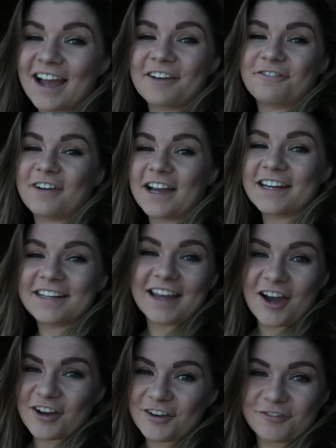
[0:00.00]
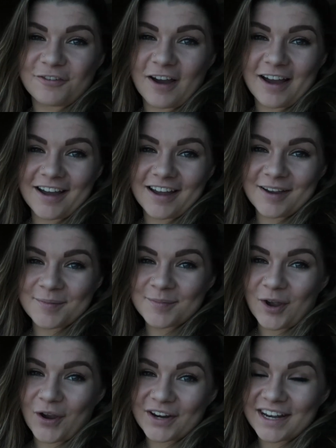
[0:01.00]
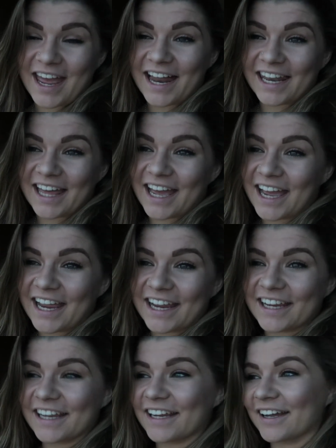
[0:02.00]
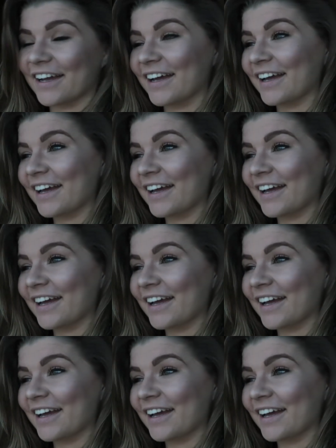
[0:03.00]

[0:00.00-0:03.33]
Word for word: I find out if I'm going to L A